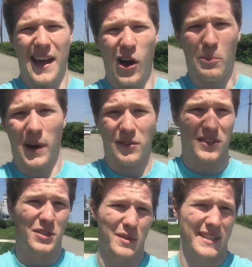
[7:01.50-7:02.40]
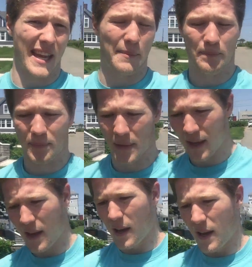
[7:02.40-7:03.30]
help others do the same.
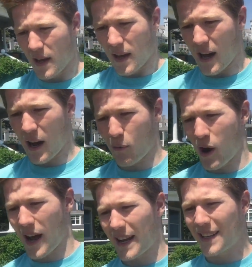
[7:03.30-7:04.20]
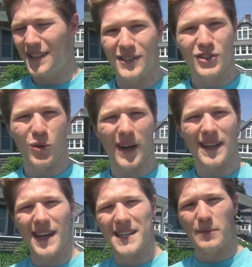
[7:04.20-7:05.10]
Ryan
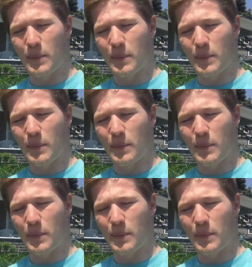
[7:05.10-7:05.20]
joined us.